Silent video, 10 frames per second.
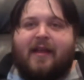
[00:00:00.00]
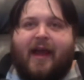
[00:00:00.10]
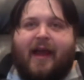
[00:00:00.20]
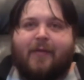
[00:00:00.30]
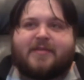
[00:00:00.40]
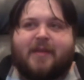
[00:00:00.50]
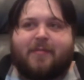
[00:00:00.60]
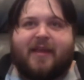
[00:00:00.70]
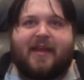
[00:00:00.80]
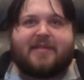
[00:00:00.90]
And it was something
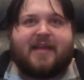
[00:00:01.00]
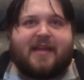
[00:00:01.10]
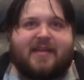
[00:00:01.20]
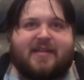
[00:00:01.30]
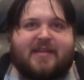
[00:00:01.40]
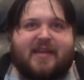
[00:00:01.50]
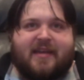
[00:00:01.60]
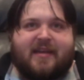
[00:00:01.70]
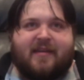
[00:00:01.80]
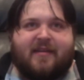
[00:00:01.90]
he said
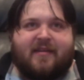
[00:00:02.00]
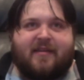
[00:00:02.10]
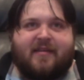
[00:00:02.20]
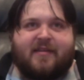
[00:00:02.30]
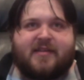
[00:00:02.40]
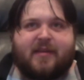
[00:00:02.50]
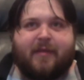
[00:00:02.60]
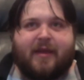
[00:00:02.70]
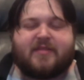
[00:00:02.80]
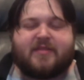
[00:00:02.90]
to
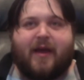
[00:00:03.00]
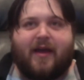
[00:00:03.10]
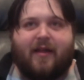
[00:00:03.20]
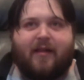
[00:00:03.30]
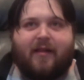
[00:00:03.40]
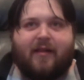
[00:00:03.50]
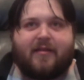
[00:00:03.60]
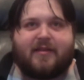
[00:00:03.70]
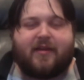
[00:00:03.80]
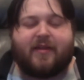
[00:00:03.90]
me as well
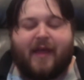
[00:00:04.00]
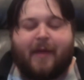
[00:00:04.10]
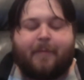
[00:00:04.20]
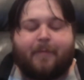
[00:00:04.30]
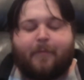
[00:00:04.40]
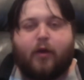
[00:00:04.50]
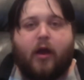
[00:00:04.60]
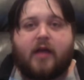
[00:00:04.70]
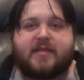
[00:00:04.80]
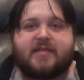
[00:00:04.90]
during that
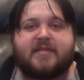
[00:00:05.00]
process.